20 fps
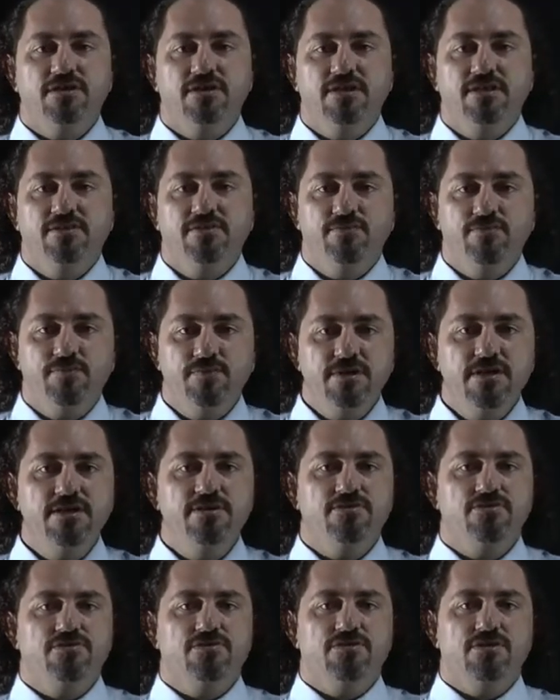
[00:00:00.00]
can
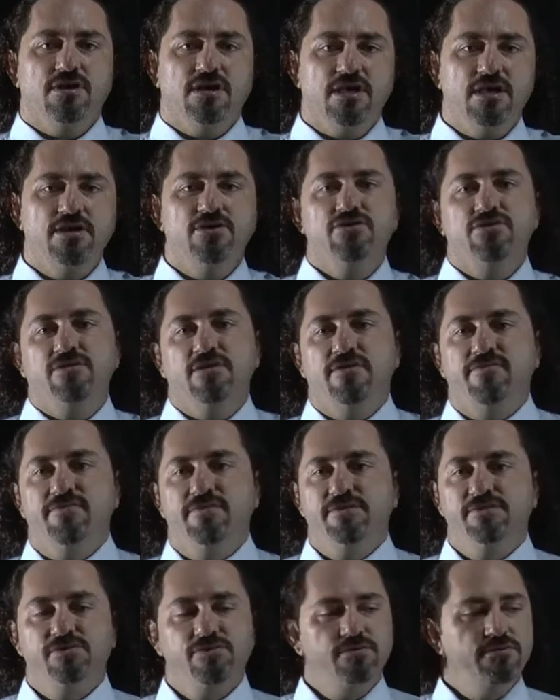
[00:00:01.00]
reach each and
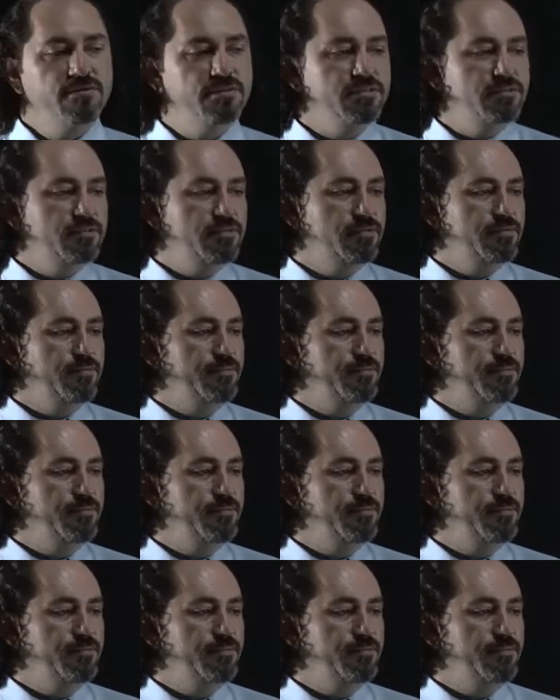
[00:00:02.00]
every student.